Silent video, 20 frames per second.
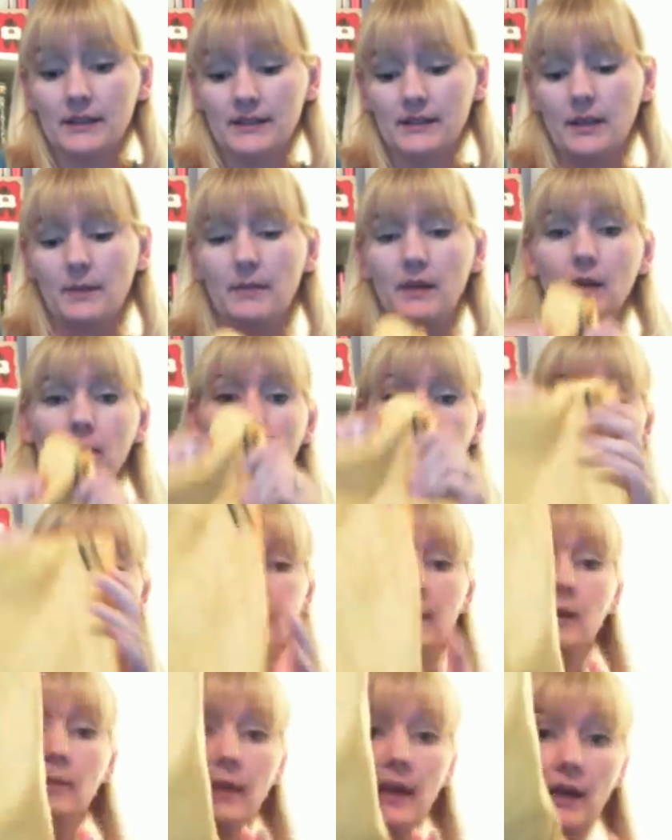sent me my
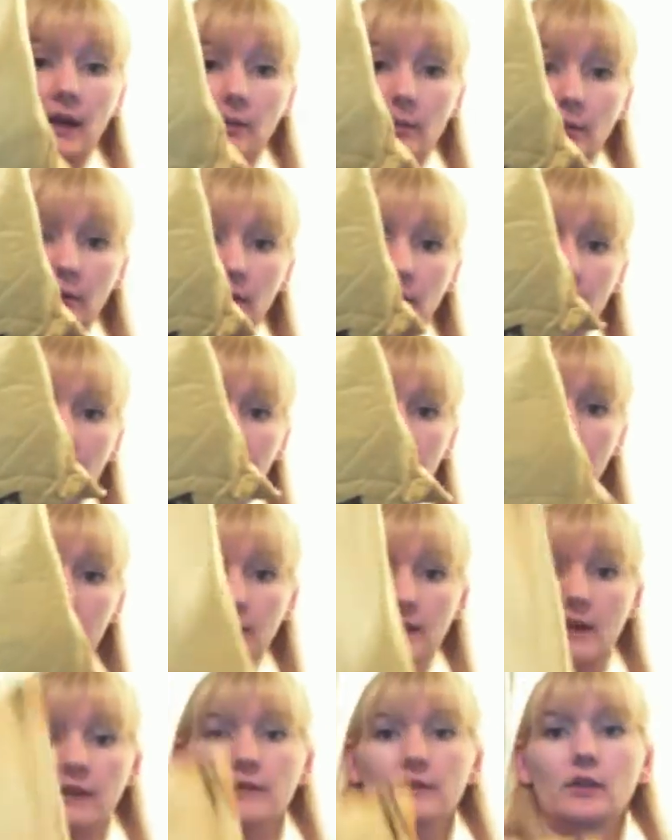big bag of books that
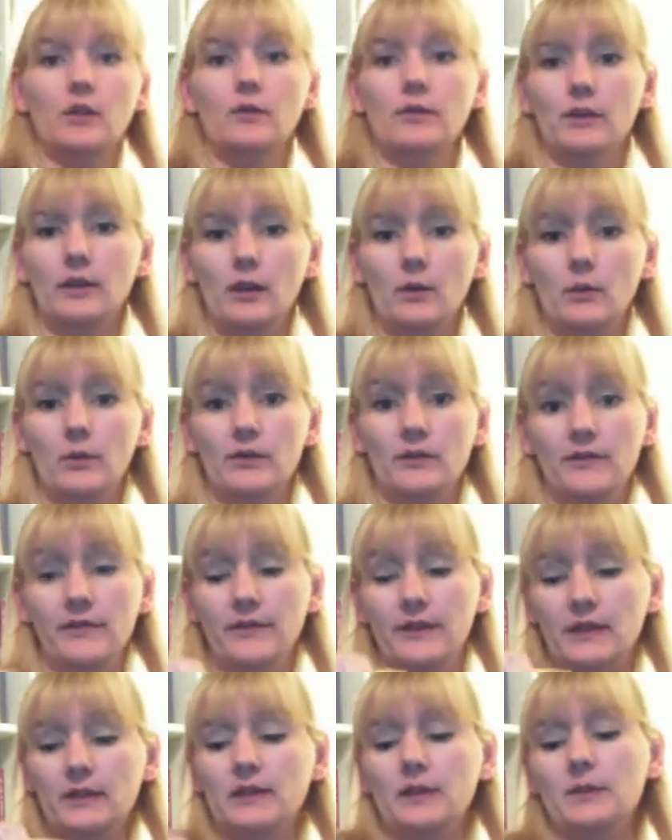was left over that wouldn't
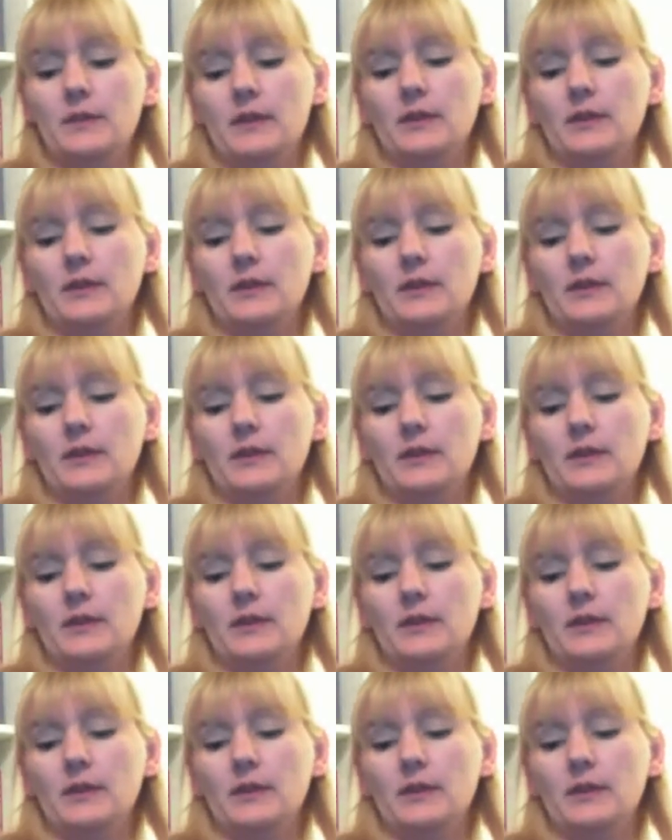fit in